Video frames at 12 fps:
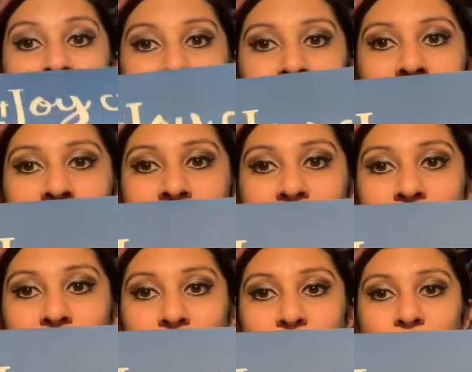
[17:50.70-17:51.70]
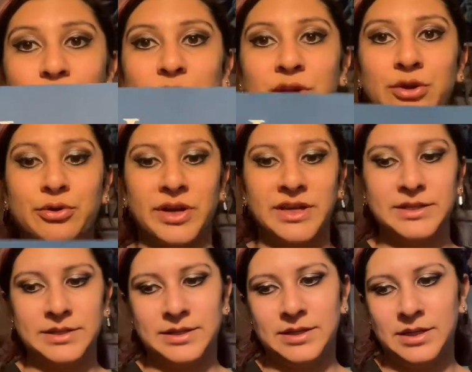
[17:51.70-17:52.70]
LitJoy
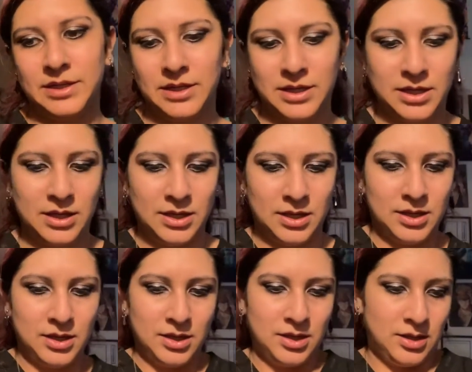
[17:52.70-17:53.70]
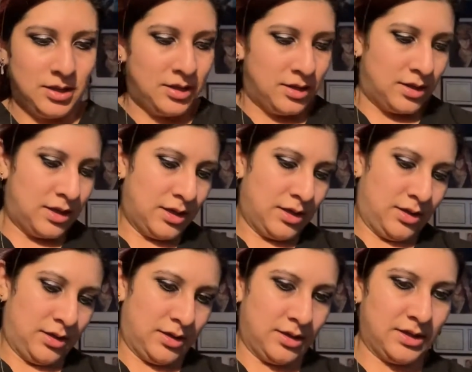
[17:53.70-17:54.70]
Crate. And
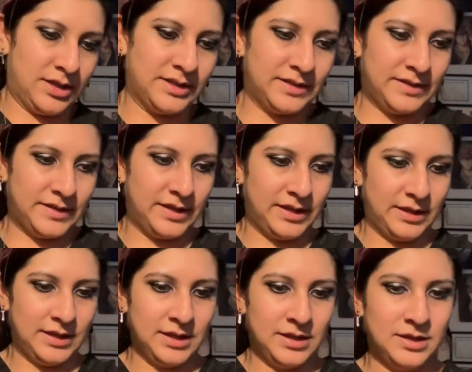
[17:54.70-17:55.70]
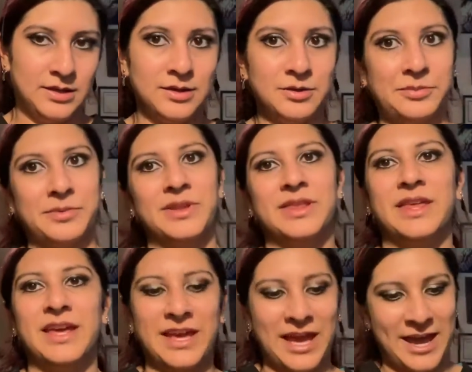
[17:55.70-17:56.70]
let's see what
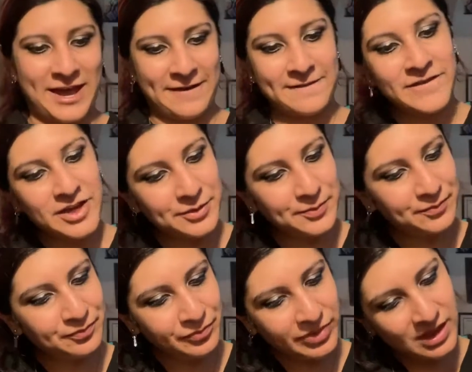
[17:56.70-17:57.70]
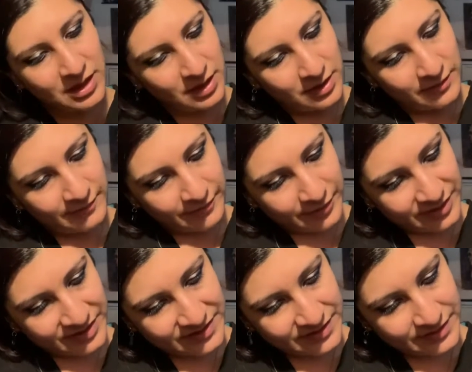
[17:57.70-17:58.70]
they have for
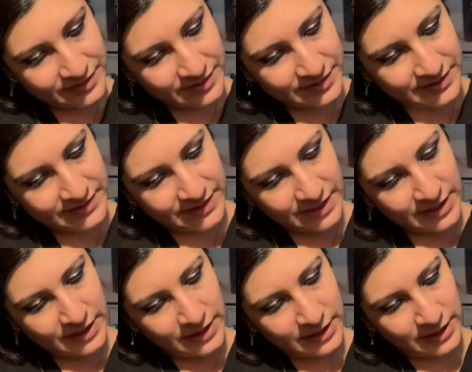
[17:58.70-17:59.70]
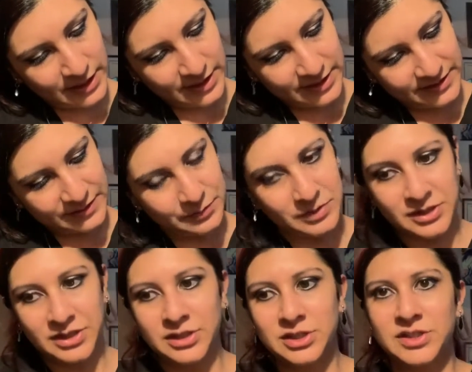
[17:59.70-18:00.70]
us today. And it's
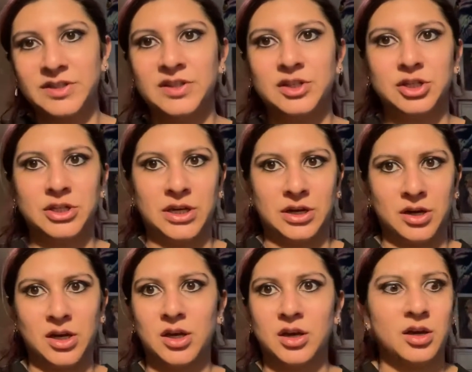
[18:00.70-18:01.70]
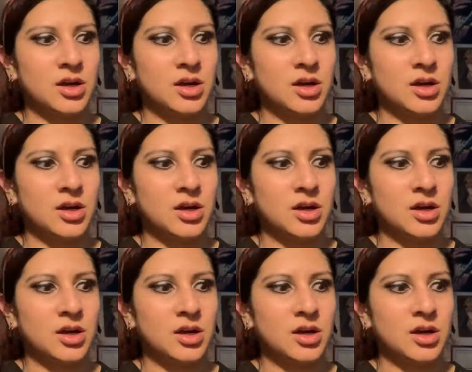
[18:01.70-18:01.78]
really just a generic